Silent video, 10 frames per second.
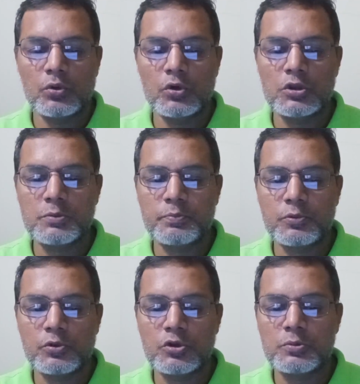
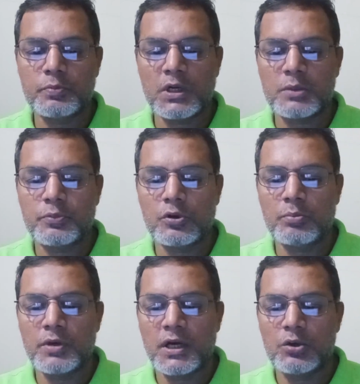
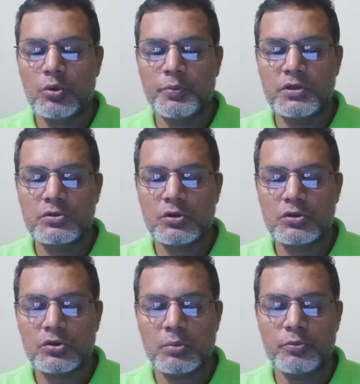Cross-platform and open
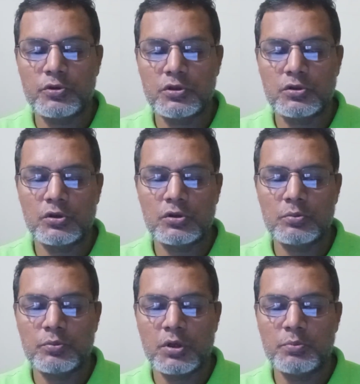source compositor
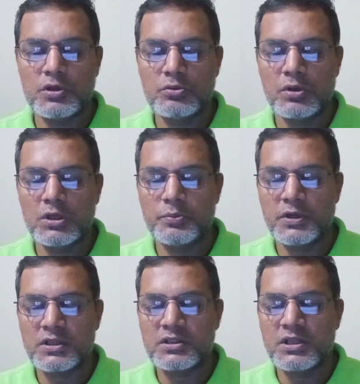for visual
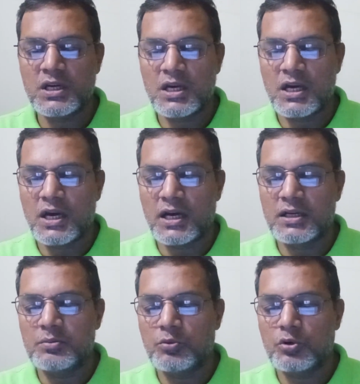effects
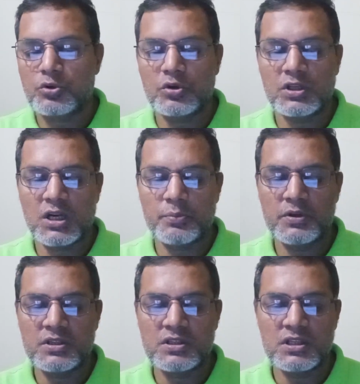and motion
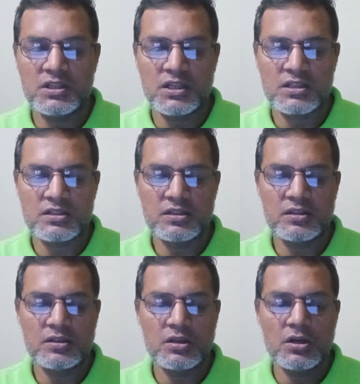graphics industry.
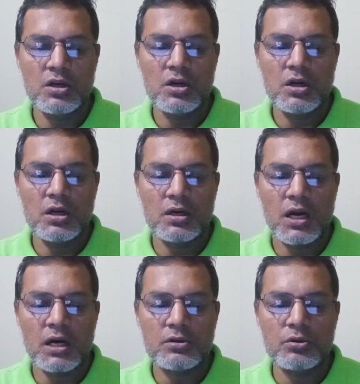
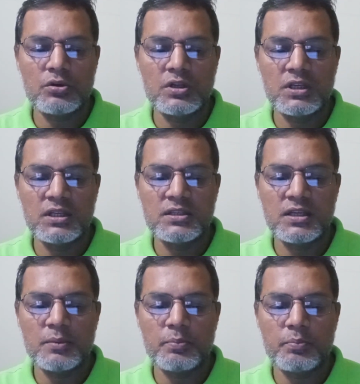Natron is
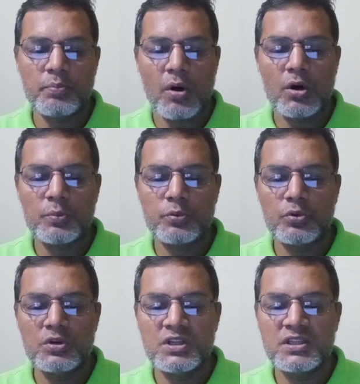a
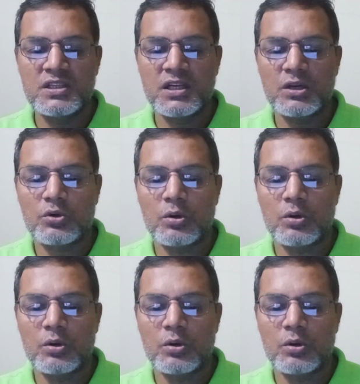powerful digital